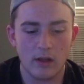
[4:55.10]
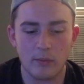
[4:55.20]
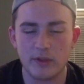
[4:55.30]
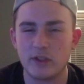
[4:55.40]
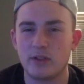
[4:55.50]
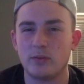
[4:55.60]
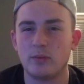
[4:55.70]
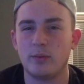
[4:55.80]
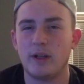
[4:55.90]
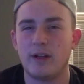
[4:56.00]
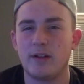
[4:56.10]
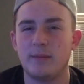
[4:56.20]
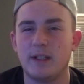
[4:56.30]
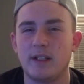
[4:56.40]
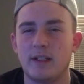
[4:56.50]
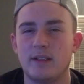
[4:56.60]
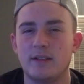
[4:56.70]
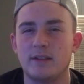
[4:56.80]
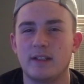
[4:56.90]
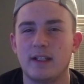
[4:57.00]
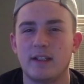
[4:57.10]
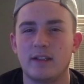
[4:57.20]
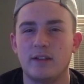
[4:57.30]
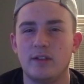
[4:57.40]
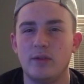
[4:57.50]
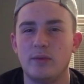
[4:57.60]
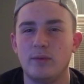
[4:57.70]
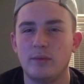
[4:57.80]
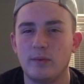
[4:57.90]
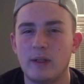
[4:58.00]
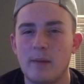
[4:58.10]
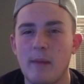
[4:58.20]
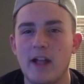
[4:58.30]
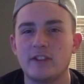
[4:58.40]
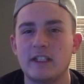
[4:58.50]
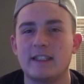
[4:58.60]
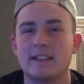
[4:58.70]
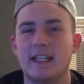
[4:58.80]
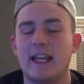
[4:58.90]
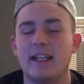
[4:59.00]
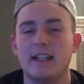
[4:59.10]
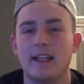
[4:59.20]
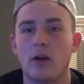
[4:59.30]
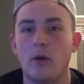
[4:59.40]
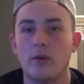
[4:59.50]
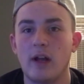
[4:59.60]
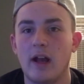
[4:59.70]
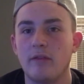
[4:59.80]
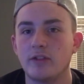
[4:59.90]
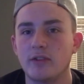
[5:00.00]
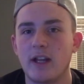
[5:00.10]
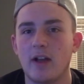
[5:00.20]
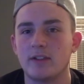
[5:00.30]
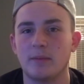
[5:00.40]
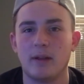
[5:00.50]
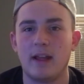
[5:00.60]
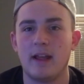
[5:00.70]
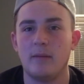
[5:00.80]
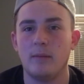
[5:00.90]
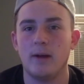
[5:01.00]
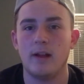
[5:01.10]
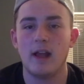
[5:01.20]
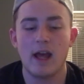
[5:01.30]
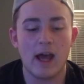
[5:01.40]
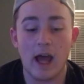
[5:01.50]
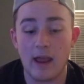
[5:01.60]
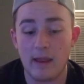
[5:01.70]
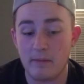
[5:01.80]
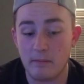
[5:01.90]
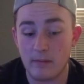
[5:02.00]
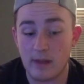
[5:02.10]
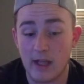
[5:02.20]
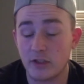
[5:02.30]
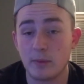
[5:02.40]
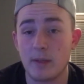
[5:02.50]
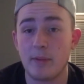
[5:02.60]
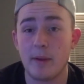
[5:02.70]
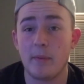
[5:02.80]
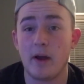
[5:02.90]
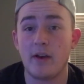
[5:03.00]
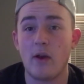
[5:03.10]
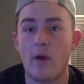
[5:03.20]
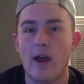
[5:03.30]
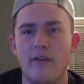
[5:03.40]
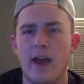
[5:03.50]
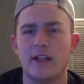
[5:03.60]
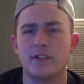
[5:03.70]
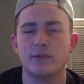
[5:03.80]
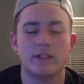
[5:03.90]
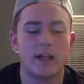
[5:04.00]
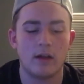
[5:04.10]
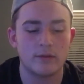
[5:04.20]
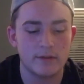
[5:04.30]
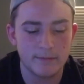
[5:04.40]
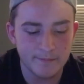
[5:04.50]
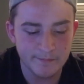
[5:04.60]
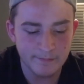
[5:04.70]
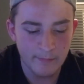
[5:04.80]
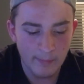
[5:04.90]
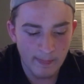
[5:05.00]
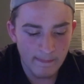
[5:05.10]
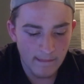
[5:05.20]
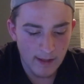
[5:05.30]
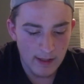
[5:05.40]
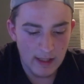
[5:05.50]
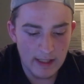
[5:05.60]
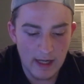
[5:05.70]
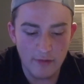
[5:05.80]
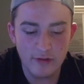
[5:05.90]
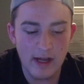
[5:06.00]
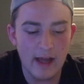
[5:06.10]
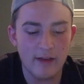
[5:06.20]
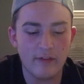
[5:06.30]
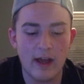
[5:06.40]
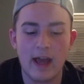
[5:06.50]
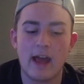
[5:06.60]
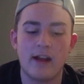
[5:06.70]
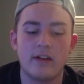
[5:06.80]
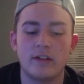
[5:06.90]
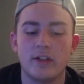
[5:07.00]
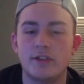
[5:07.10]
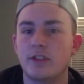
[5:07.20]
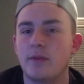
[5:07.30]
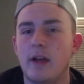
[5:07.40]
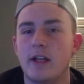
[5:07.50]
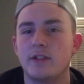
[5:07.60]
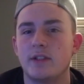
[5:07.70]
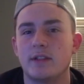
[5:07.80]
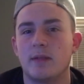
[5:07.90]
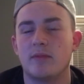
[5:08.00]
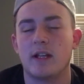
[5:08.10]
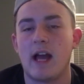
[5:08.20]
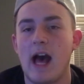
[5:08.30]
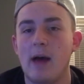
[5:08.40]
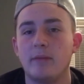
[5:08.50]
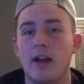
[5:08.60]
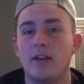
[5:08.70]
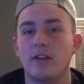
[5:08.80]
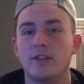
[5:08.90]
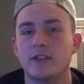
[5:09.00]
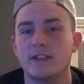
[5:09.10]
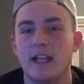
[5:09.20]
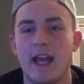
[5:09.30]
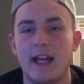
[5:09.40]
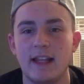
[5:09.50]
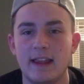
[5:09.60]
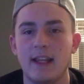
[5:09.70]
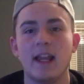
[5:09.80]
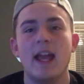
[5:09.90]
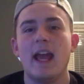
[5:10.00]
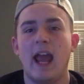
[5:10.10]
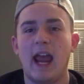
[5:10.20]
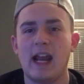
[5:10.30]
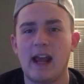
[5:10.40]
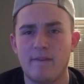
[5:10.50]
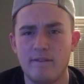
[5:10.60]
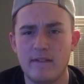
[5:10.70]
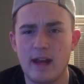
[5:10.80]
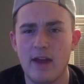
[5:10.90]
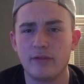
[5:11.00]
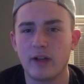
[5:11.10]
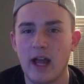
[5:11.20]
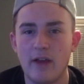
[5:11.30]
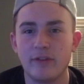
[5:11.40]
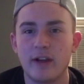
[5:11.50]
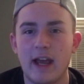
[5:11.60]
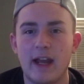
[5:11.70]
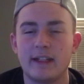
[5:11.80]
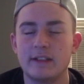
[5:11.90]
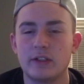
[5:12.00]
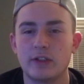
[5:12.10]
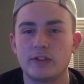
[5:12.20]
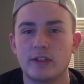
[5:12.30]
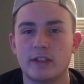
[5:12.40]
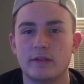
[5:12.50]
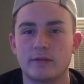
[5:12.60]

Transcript: which is weird because like you would imagine as a kid, like, oh, you'd have a treehouse to play in, but not too many people I know had a treehouse. Never have I had an allergic reaction to something. I'm not allergic to anything, and I never ever had an allergic